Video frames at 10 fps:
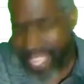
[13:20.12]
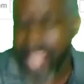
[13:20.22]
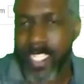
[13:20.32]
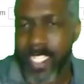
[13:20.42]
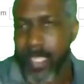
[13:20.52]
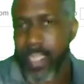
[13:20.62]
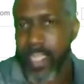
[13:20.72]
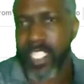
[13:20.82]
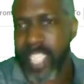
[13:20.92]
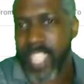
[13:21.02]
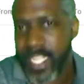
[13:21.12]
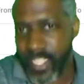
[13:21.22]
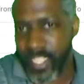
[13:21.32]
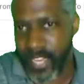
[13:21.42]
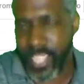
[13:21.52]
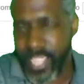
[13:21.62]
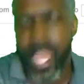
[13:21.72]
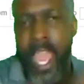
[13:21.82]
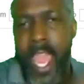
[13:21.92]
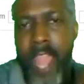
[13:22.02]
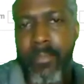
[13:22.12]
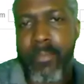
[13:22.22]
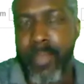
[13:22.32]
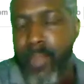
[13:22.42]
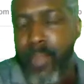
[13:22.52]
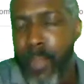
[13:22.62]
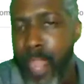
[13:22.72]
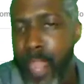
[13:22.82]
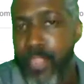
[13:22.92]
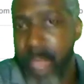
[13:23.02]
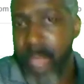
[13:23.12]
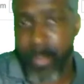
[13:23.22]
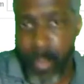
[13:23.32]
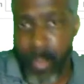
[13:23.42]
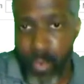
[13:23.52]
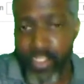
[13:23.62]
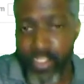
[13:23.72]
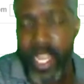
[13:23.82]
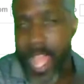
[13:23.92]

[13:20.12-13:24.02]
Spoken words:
anticipate just the activities and be prepared to make moves